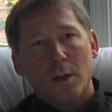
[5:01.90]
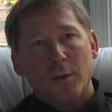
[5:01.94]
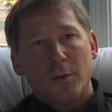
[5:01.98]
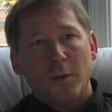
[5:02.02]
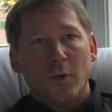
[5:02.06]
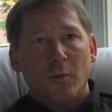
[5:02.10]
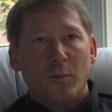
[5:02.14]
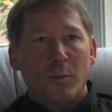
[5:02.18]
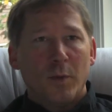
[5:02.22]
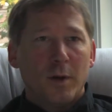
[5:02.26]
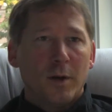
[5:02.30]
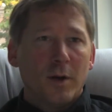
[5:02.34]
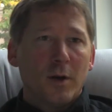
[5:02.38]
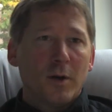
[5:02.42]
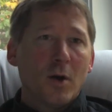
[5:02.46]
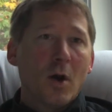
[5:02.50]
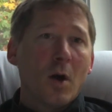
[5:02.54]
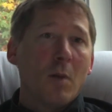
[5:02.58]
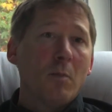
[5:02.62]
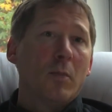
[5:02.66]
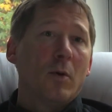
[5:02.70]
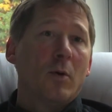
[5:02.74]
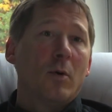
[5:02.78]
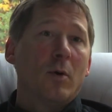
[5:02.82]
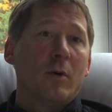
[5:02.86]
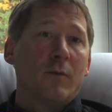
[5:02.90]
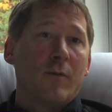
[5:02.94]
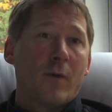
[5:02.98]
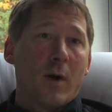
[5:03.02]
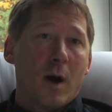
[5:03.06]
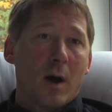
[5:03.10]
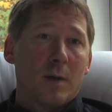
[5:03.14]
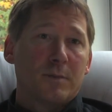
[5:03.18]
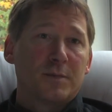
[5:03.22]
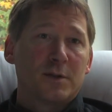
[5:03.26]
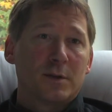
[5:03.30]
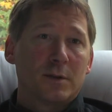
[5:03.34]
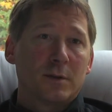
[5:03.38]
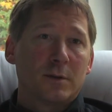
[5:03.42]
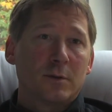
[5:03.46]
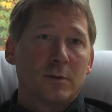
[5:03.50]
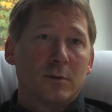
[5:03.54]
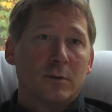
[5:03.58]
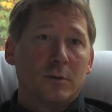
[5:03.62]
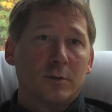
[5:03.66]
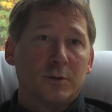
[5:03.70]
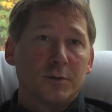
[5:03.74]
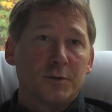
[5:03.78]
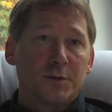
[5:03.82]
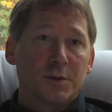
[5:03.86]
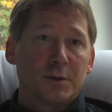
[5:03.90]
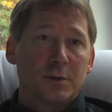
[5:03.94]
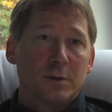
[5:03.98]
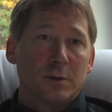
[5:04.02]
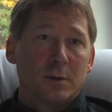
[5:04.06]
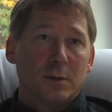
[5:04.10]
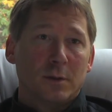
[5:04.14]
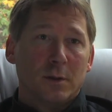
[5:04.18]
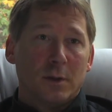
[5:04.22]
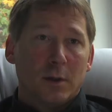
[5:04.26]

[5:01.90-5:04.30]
There have been a number of obstacles